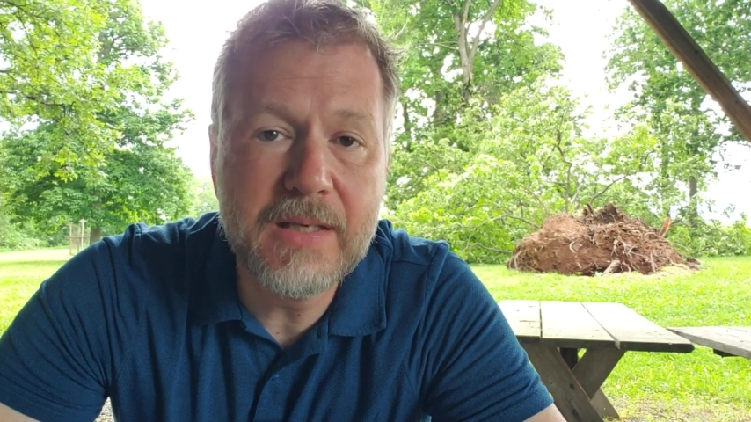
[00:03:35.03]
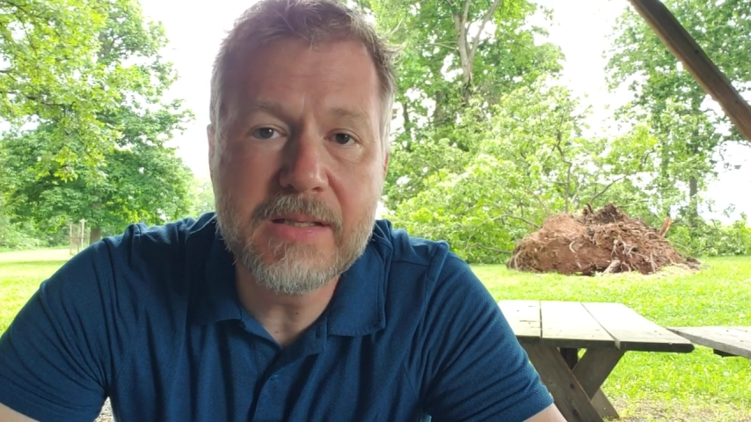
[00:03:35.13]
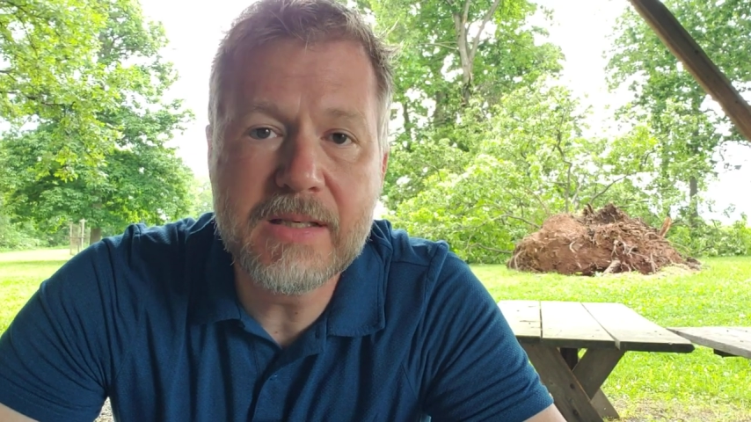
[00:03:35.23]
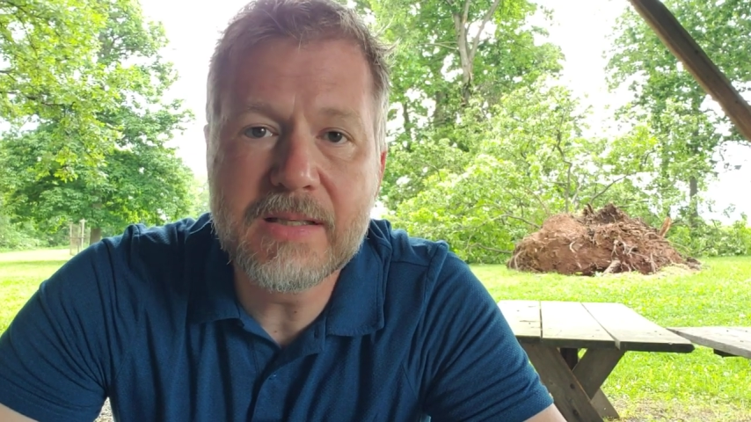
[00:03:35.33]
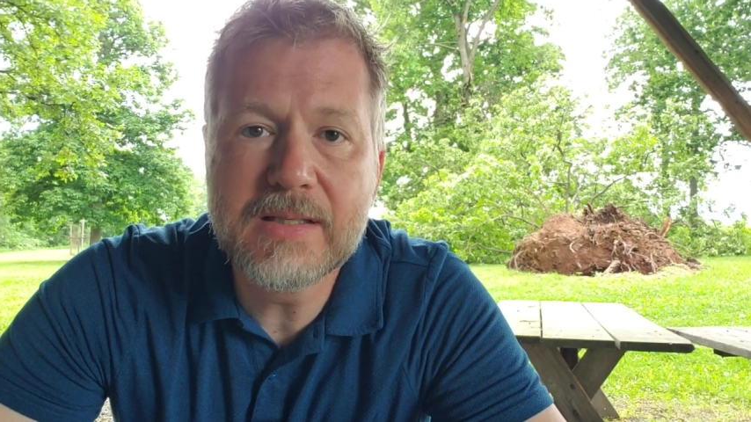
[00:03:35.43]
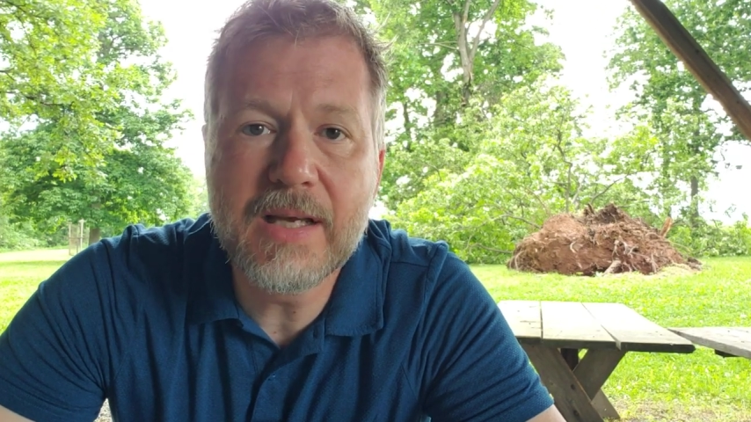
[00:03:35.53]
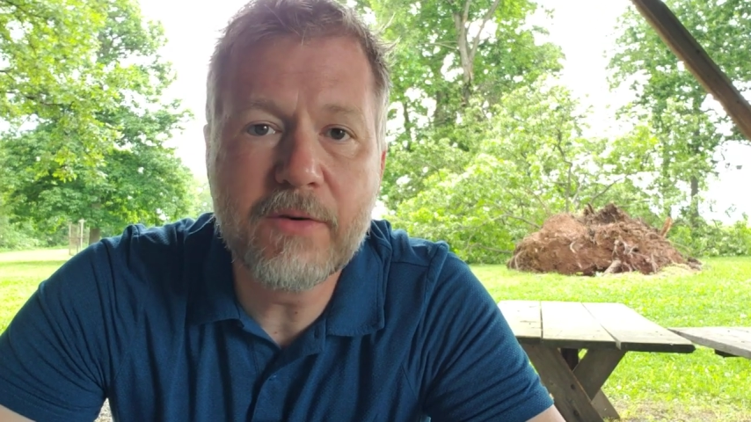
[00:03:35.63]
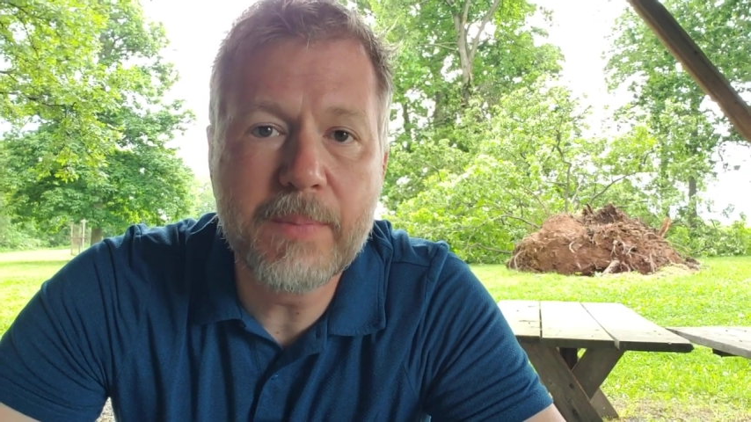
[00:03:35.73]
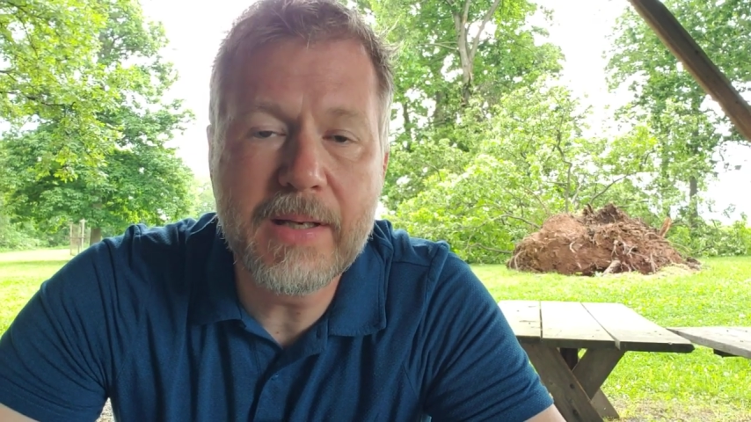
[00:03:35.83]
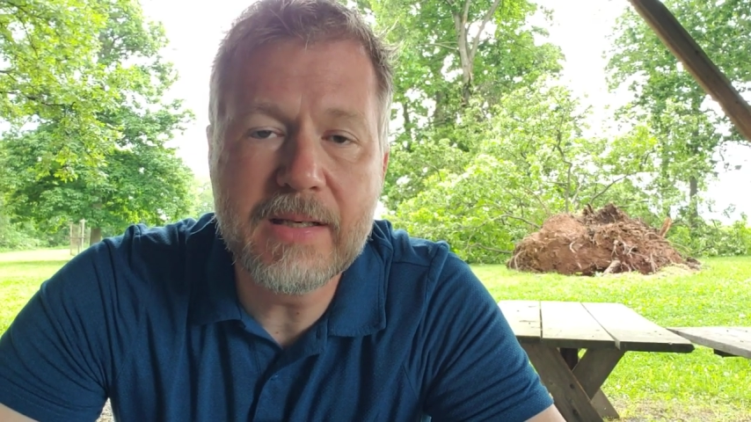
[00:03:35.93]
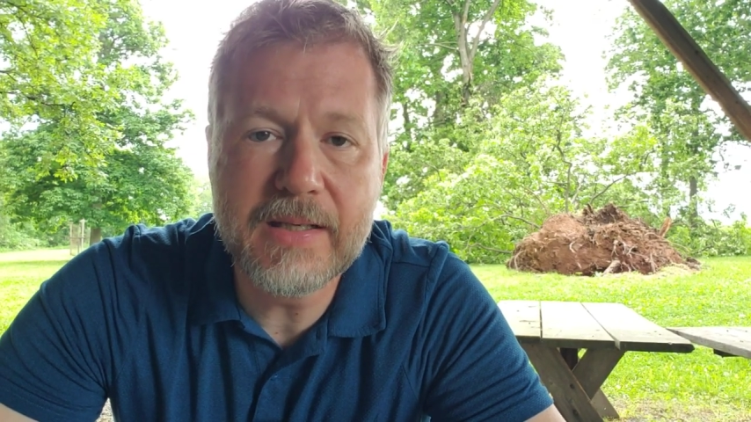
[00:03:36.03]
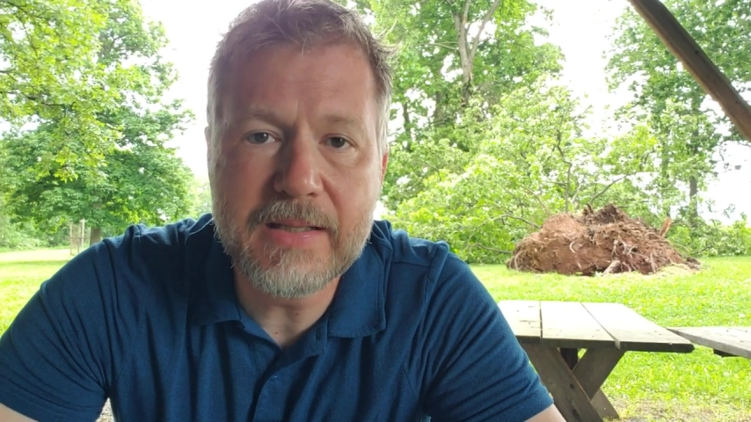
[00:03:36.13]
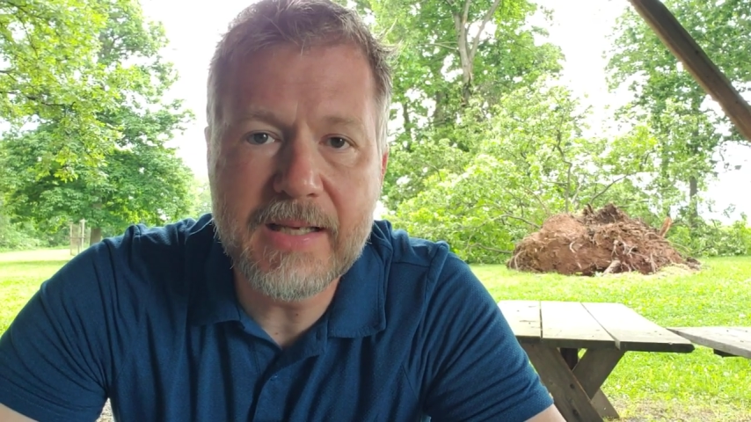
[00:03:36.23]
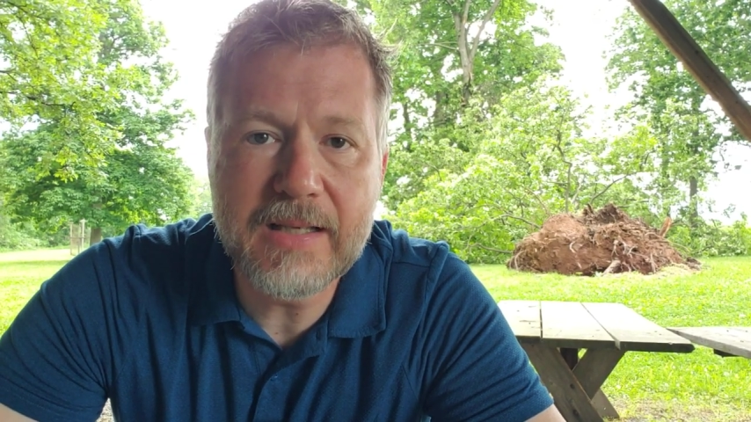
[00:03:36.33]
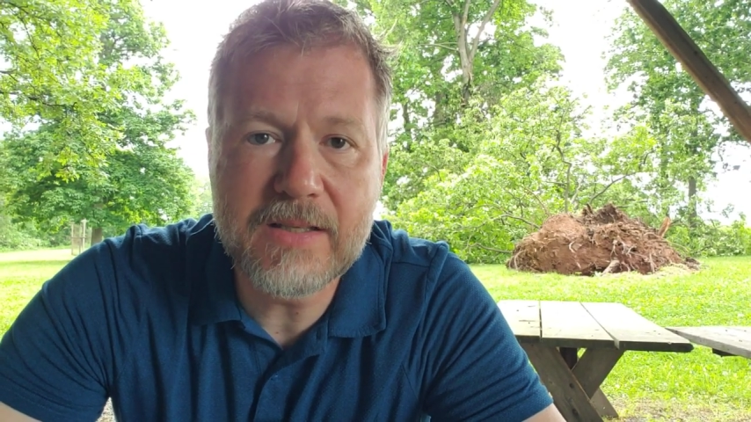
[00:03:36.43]
easiest it's ever been to
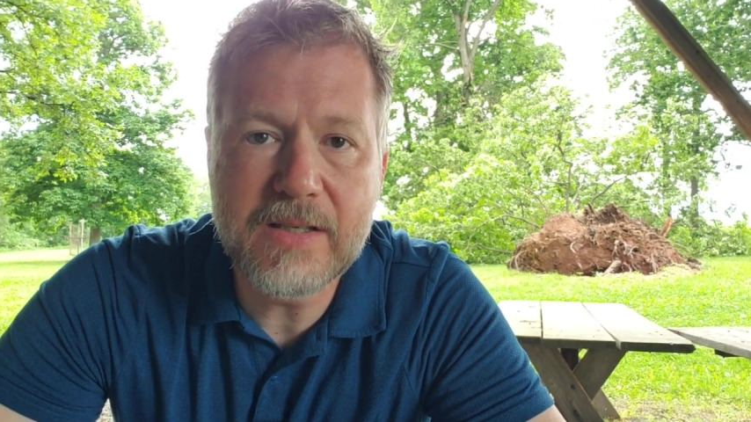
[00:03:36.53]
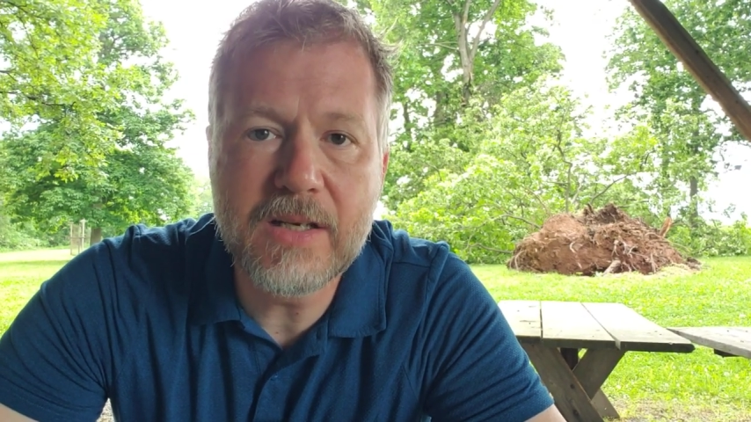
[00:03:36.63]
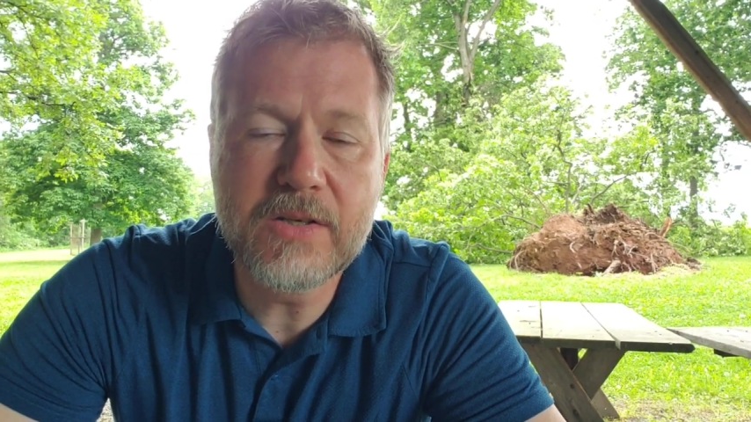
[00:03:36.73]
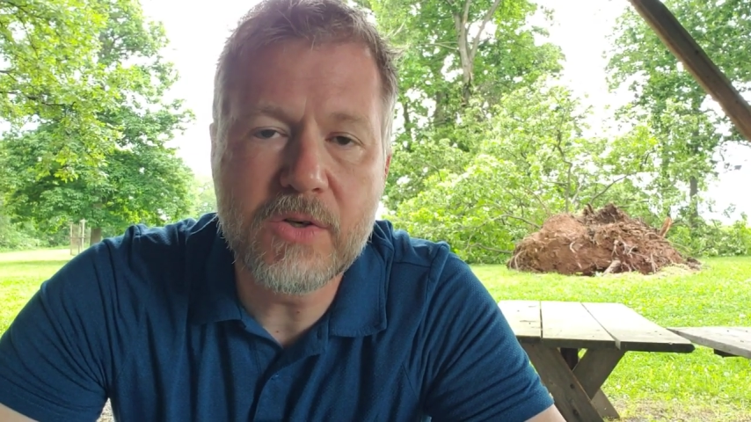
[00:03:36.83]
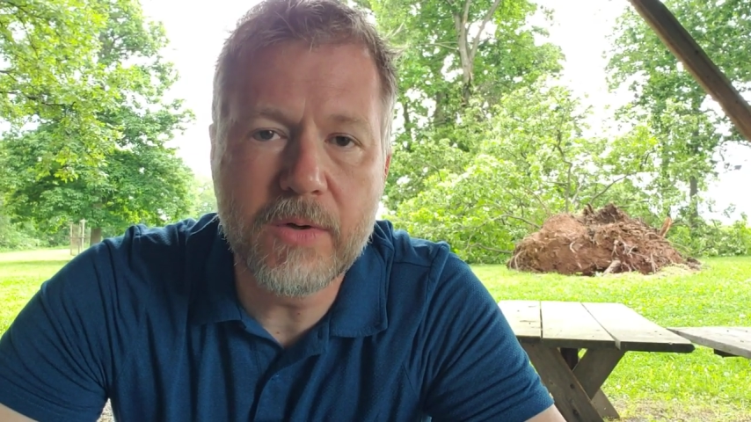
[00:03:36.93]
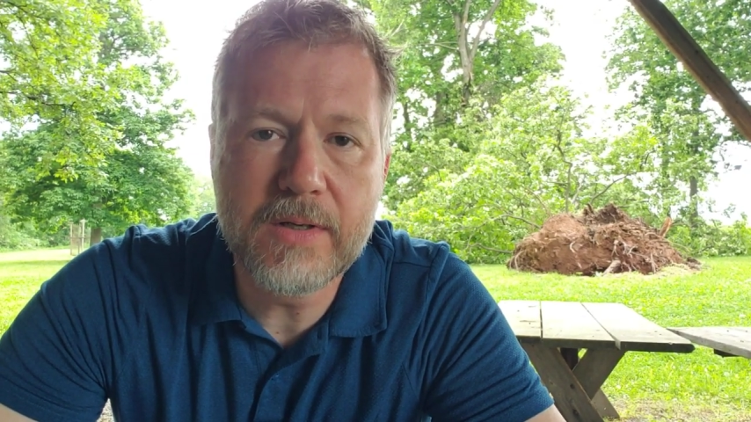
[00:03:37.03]
get to Sunday school.